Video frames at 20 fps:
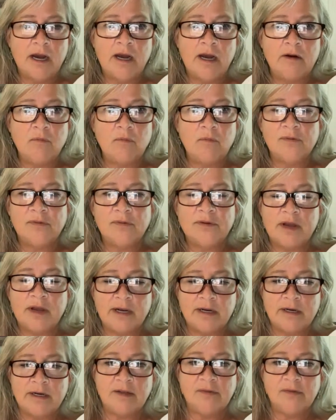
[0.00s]
got was
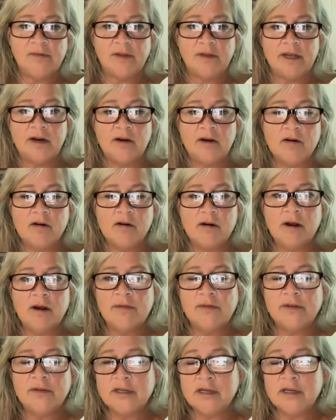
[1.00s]
9 days later
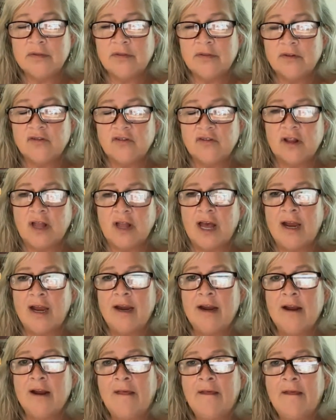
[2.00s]
on the 10th of
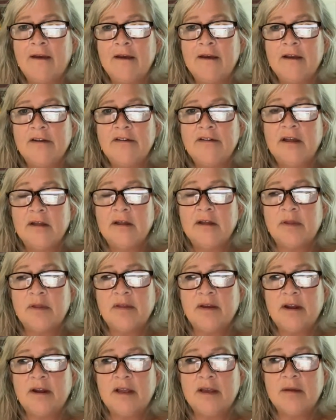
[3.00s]
July, telling me
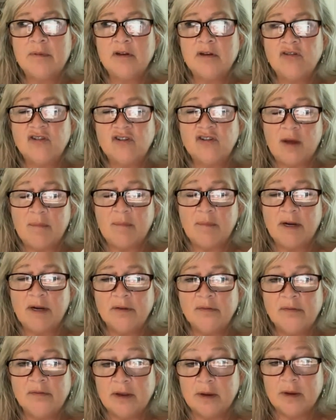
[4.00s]
that he had been shot by a
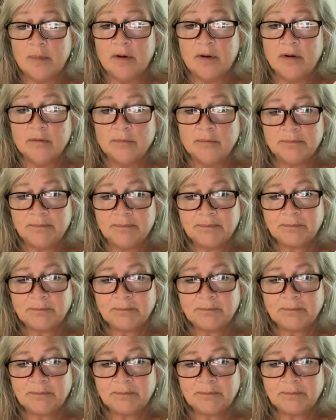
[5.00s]
sniper.